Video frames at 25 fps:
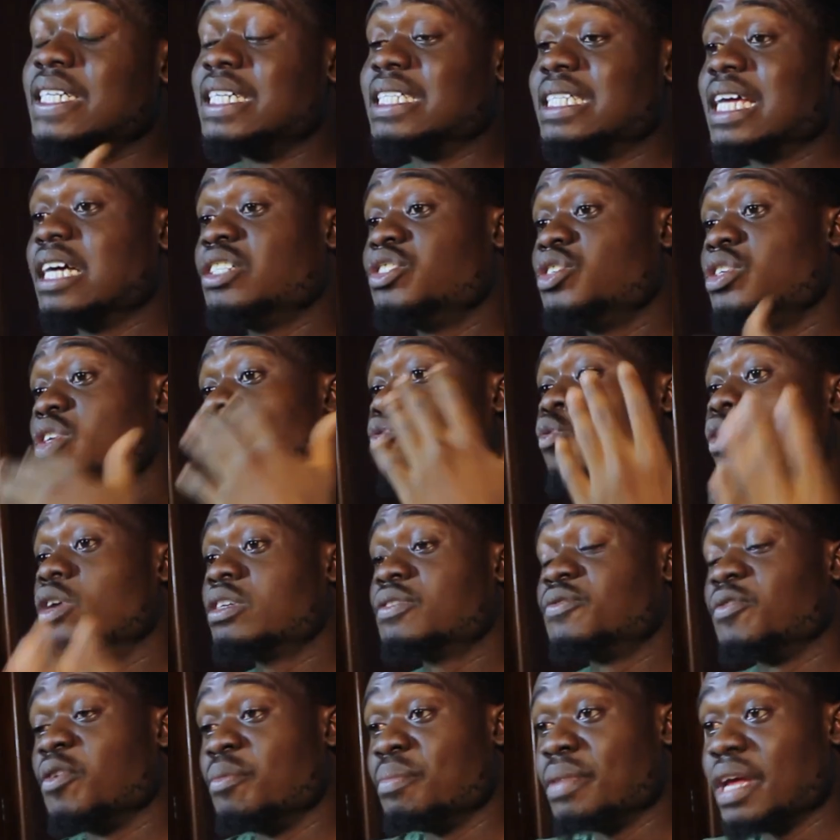It actually
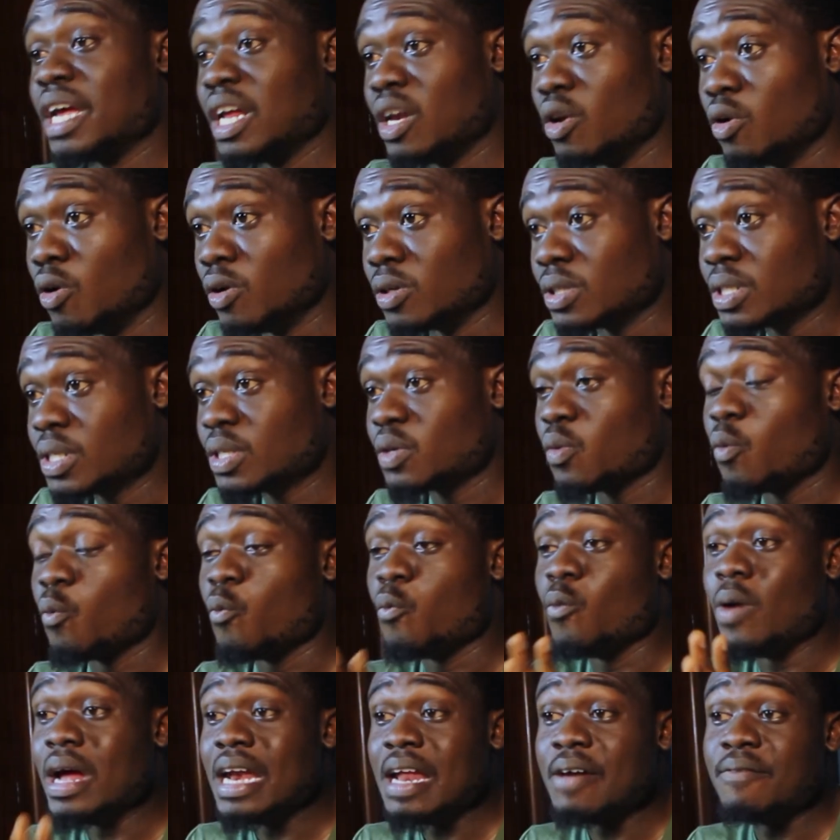works for me a lot.
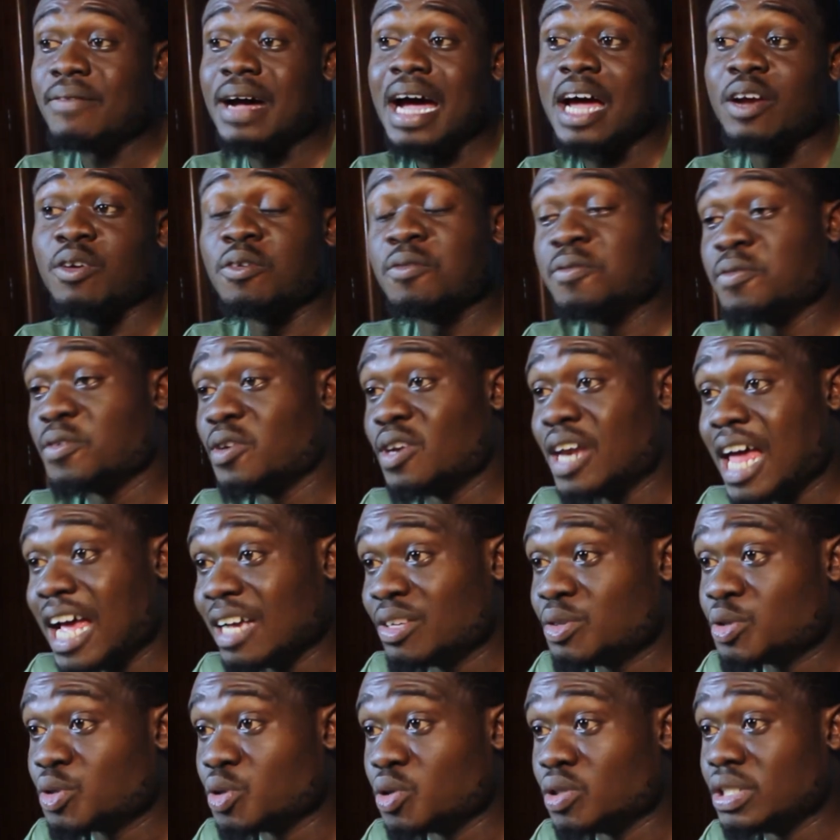Whenever I don't feel
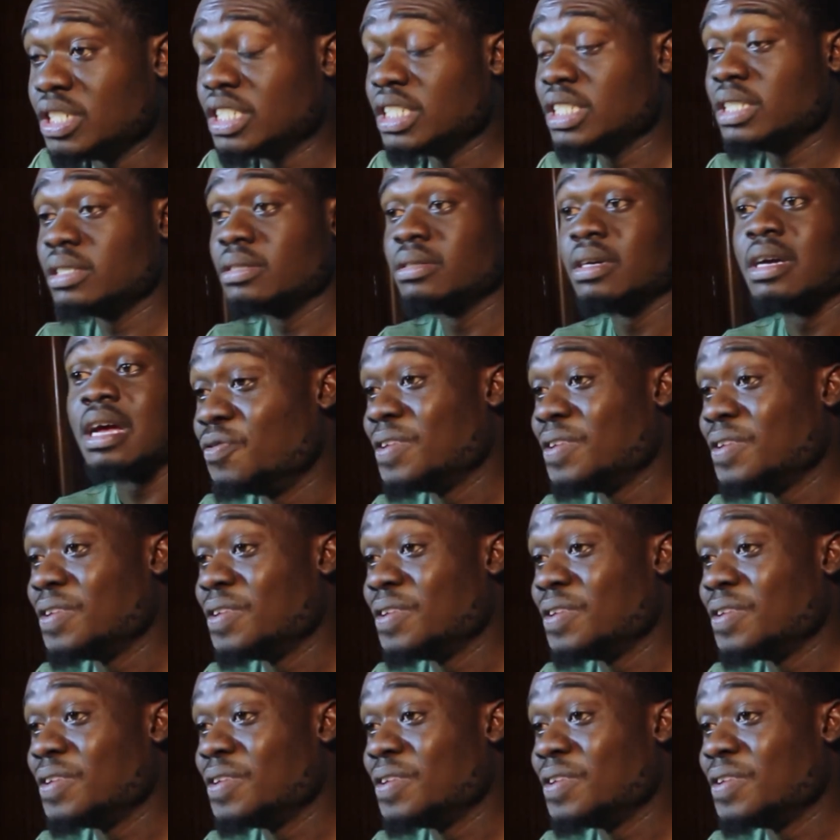like studying,